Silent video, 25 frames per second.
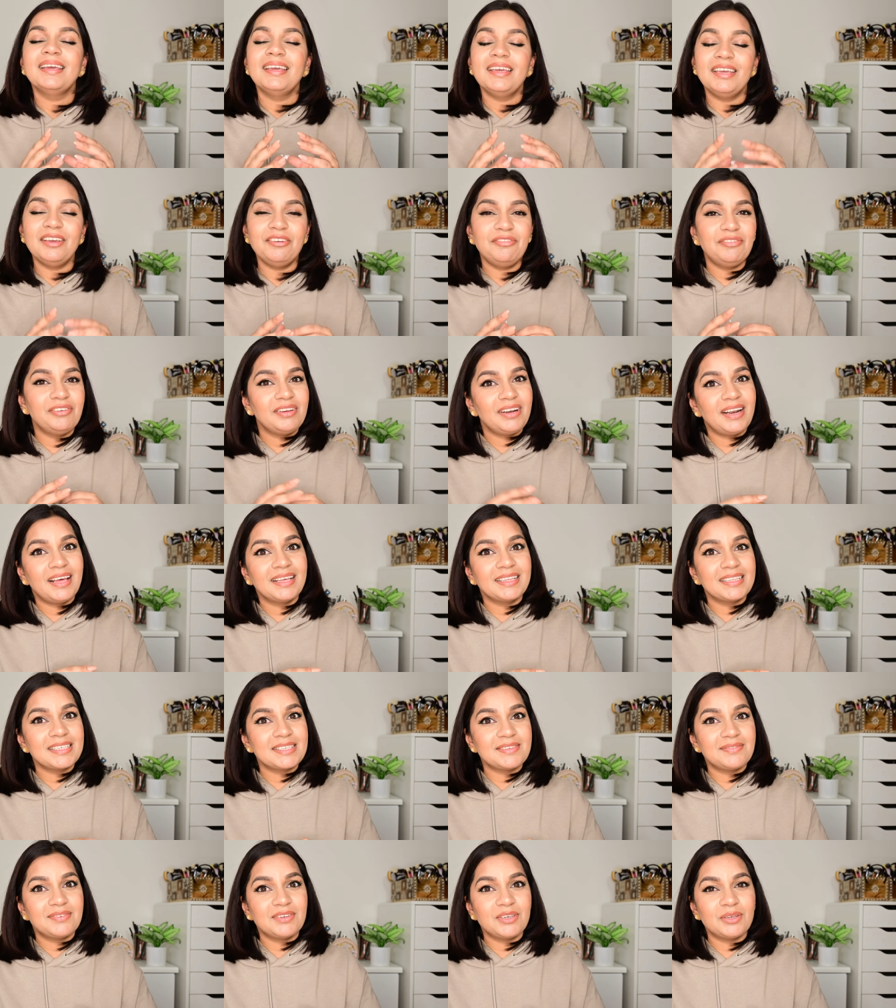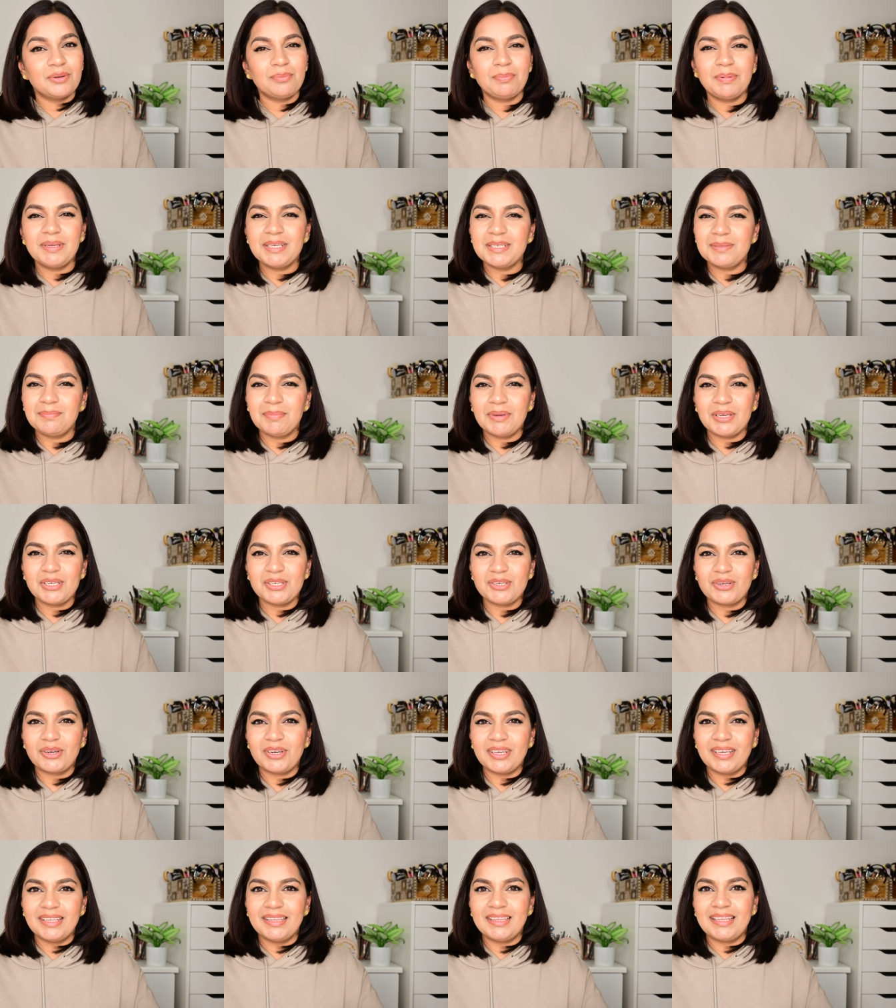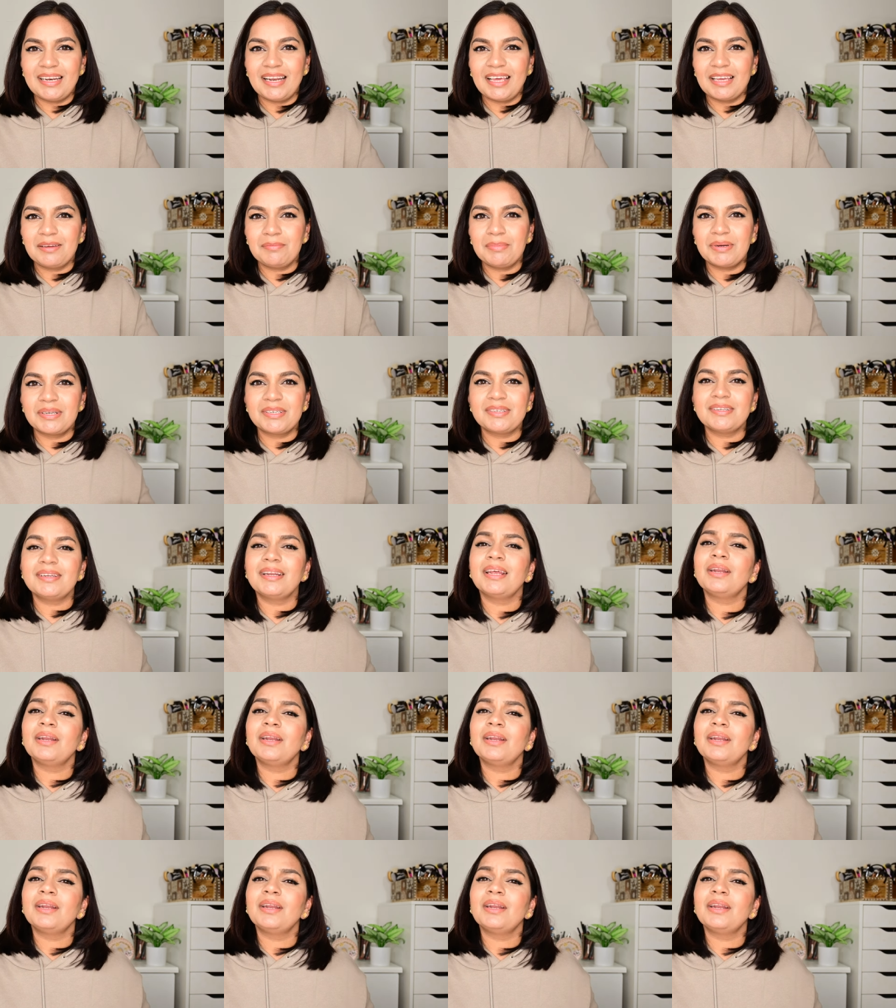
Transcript: If you like this video, please make sure to hit the like button,